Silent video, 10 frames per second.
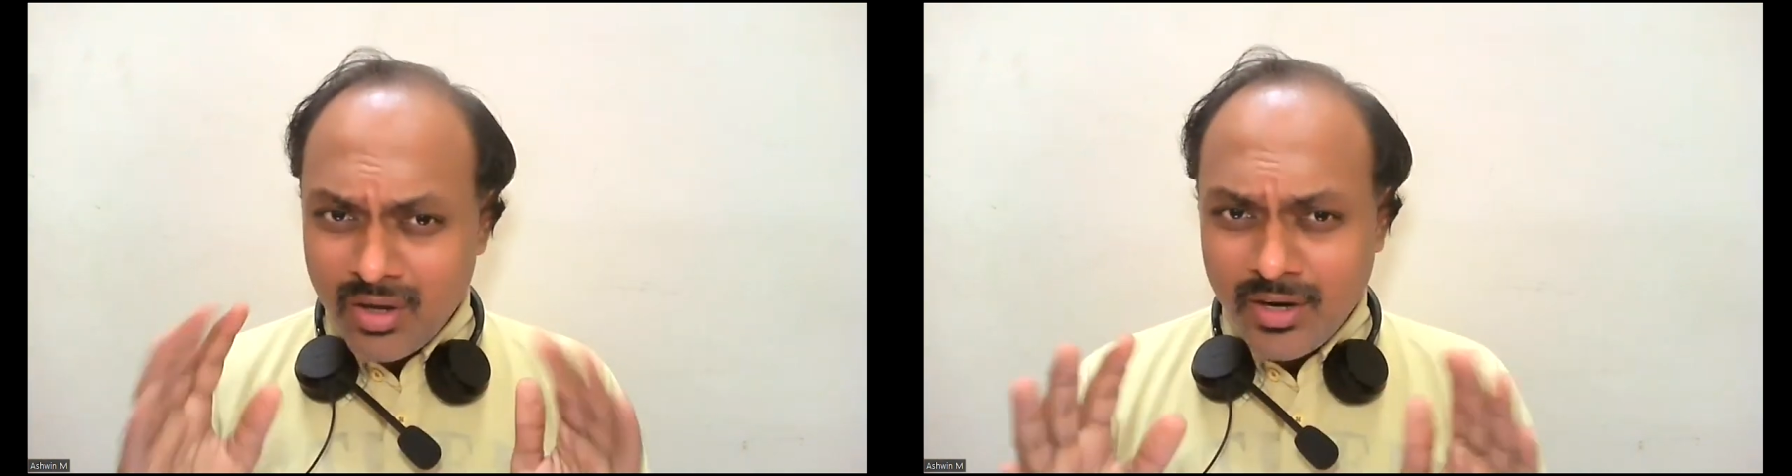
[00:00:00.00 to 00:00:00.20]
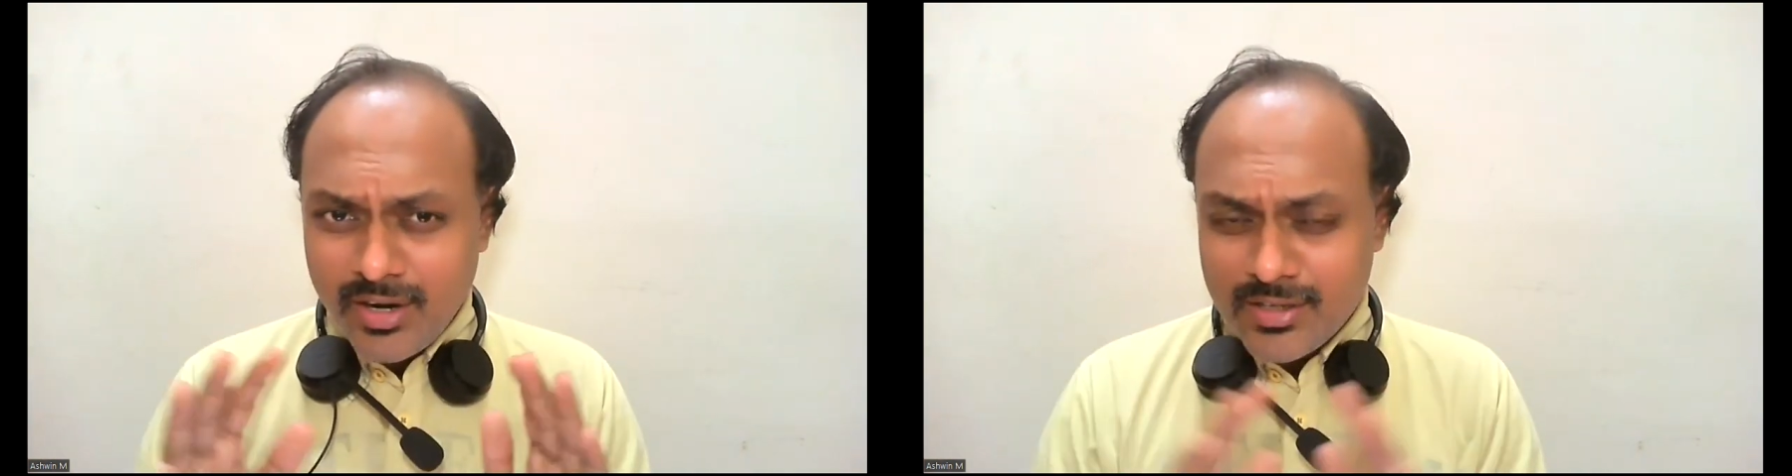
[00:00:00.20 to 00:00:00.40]

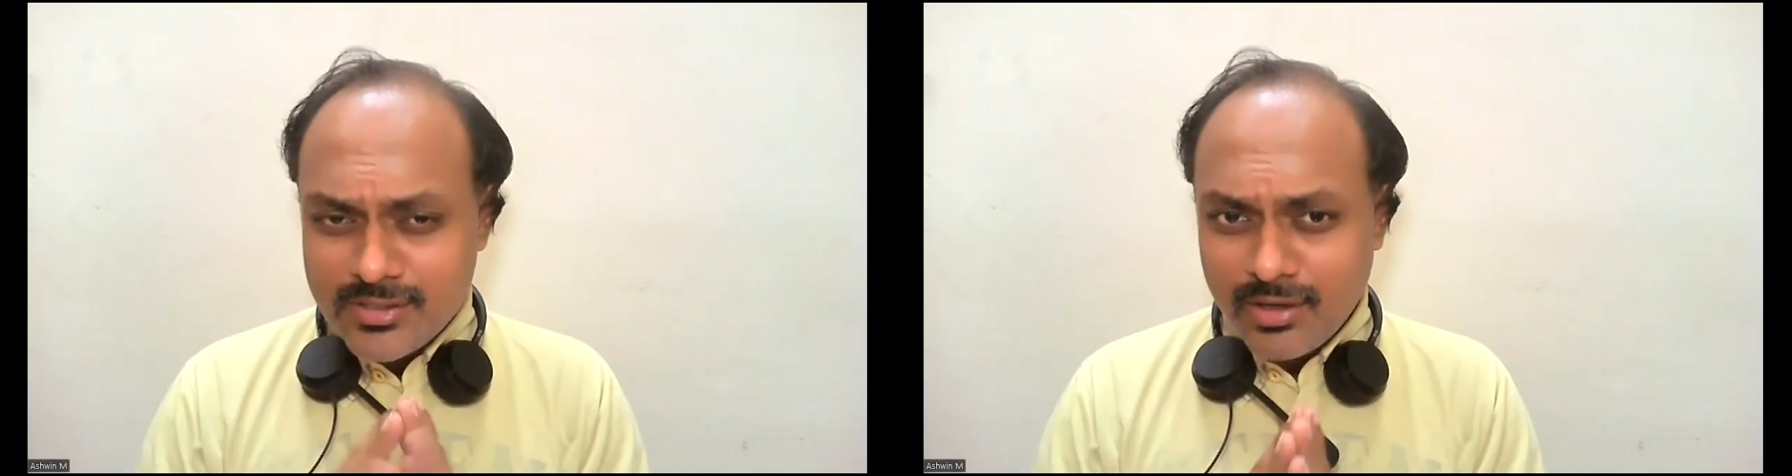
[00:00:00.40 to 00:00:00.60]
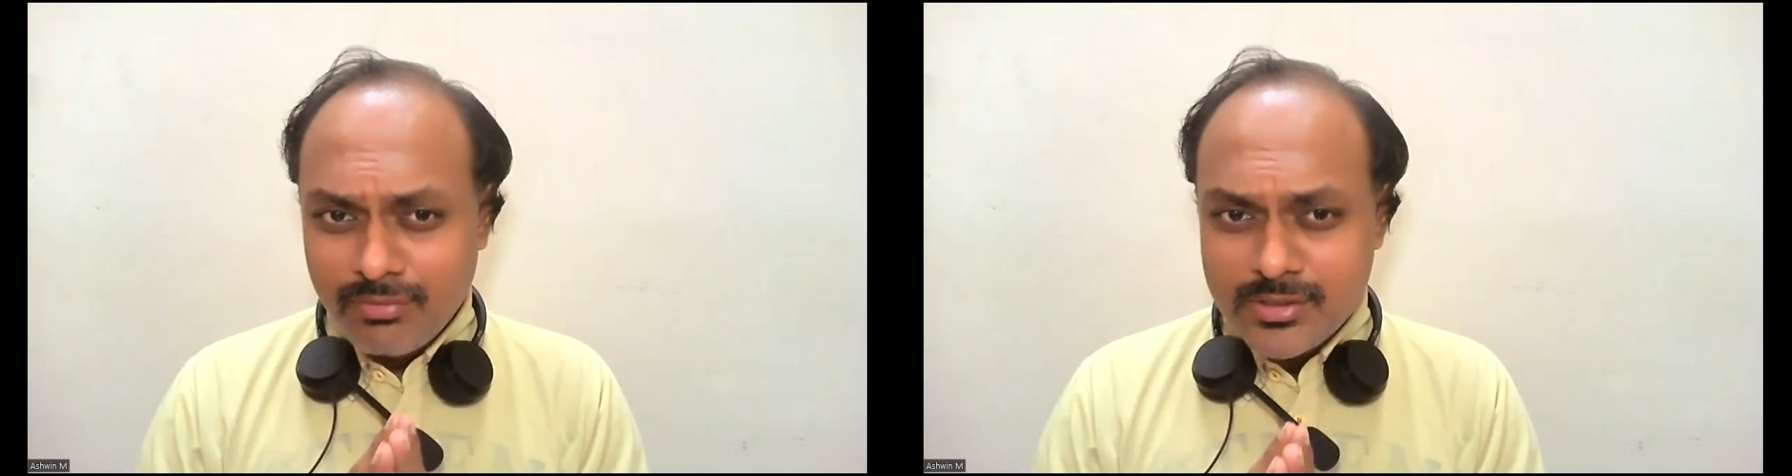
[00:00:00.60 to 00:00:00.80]

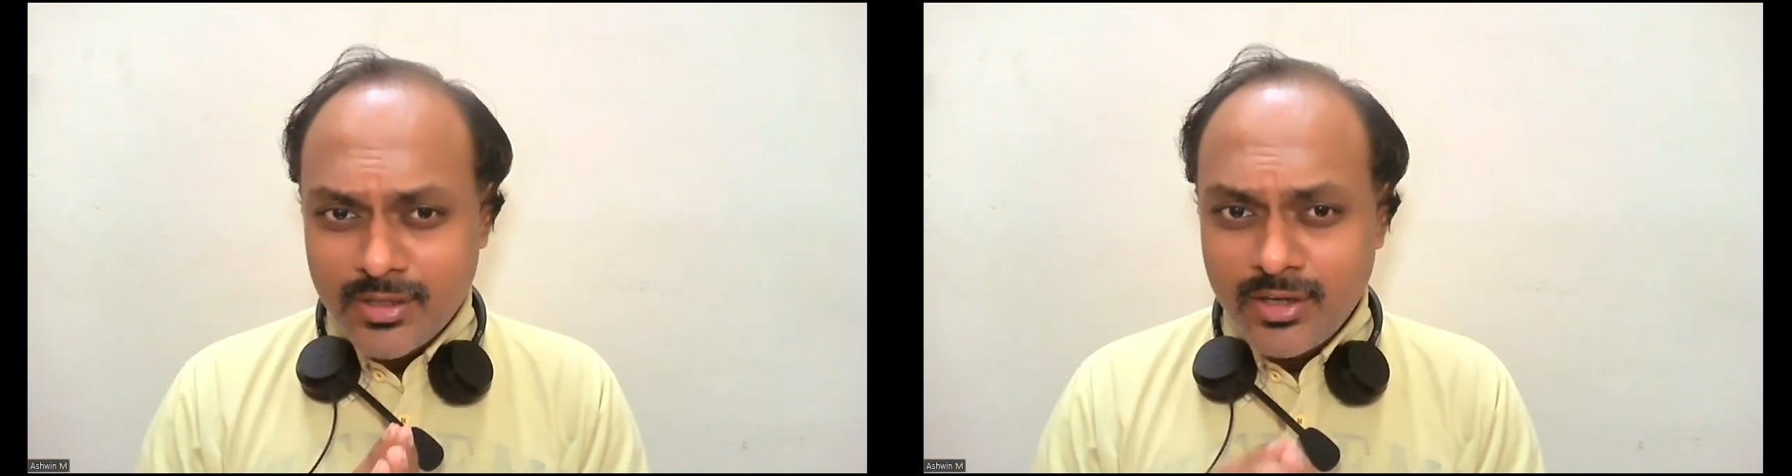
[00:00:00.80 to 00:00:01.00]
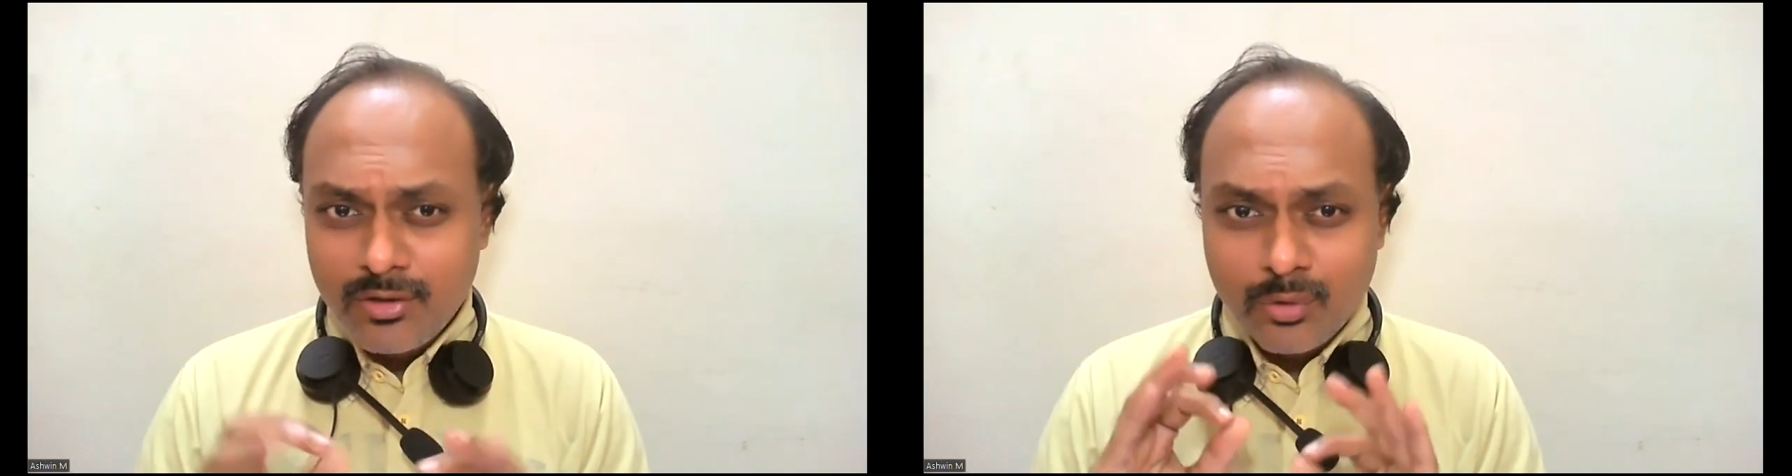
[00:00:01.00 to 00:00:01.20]
IITs have decided